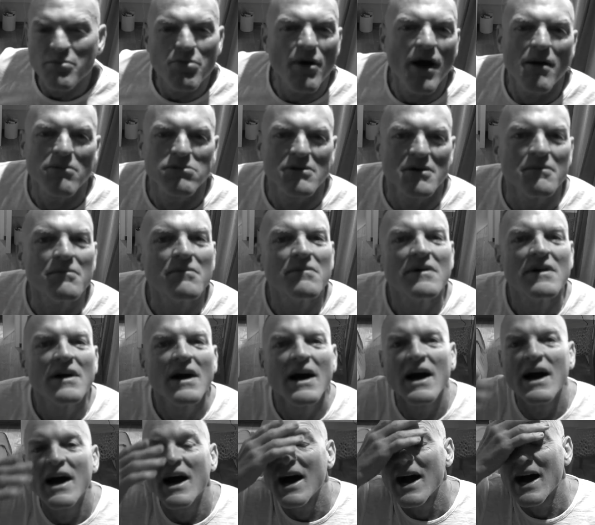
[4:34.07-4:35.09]
the problem.
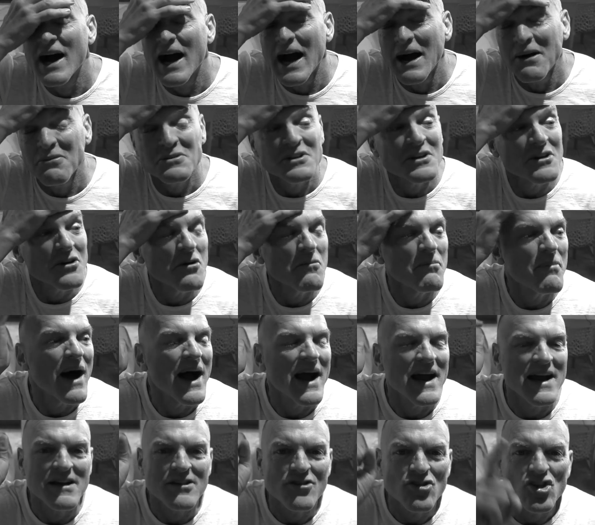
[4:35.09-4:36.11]
I wanna go
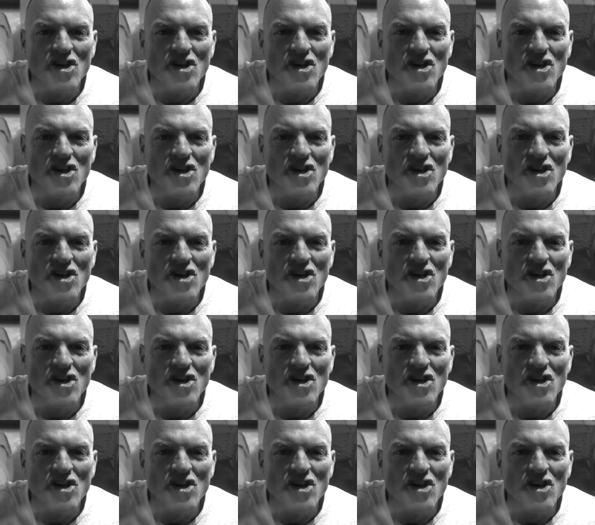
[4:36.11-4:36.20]
buy a